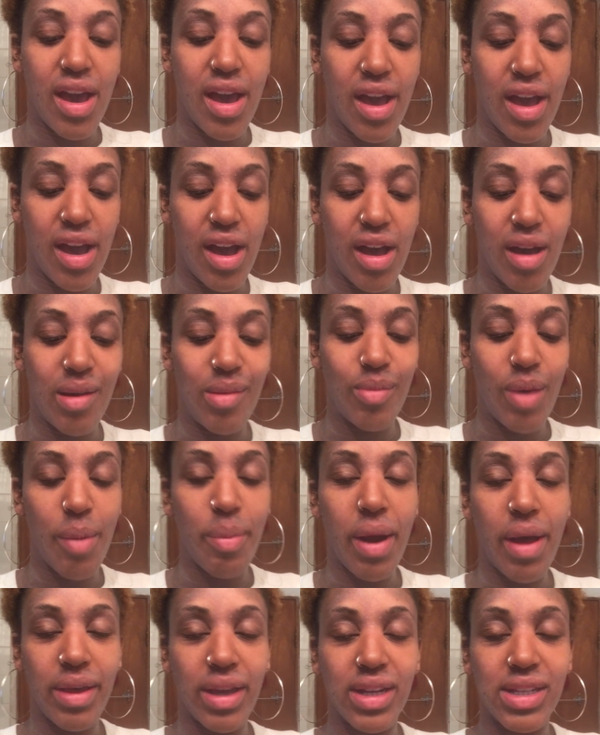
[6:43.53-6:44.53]
I'm
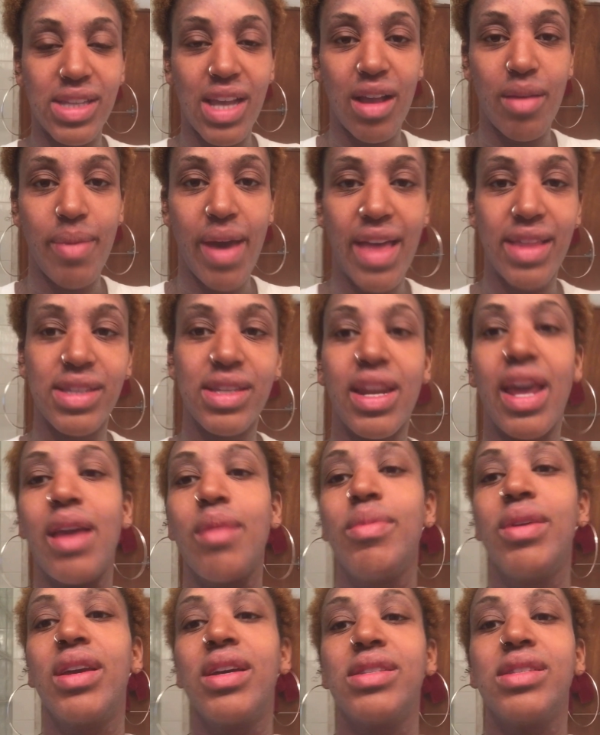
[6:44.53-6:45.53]
probably gonna take a bath
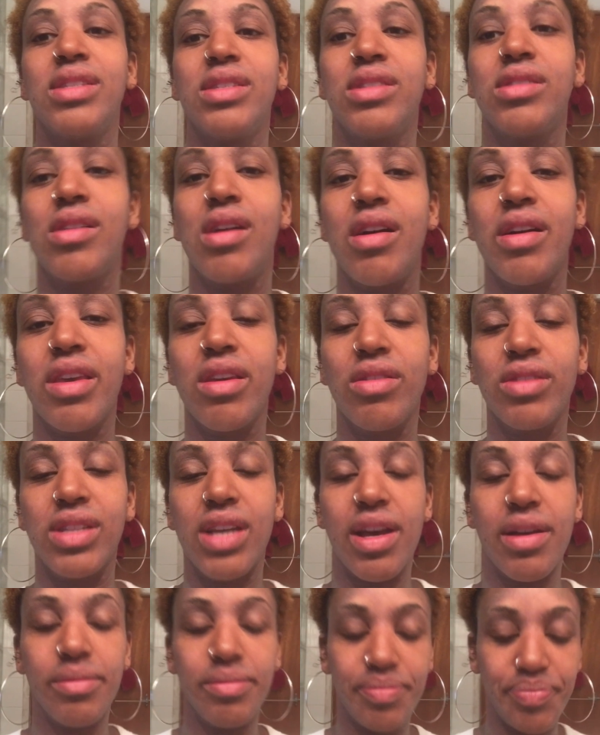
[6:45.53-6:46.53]
tonight because this is all healed
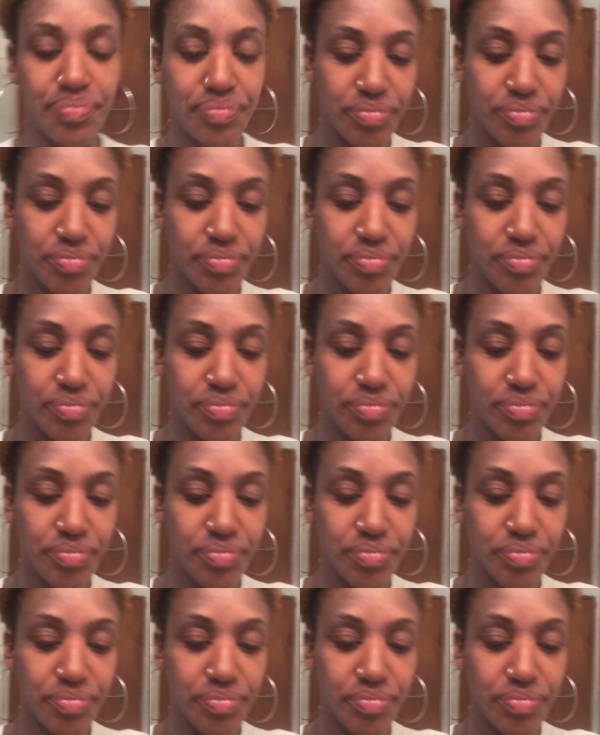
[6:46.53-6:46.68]
up.